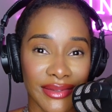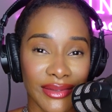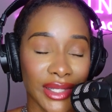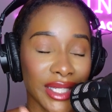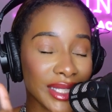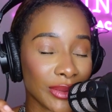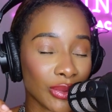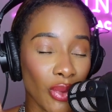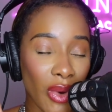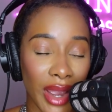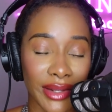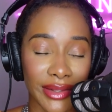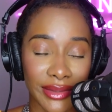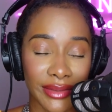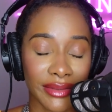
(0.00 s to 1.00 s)
just
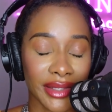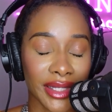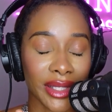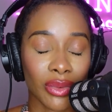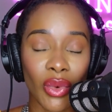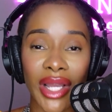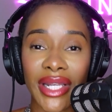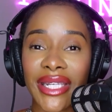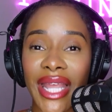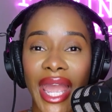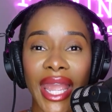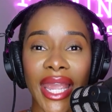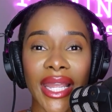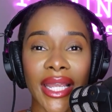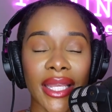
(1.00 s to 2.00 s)
one
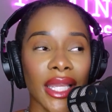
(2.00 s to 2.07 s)
day.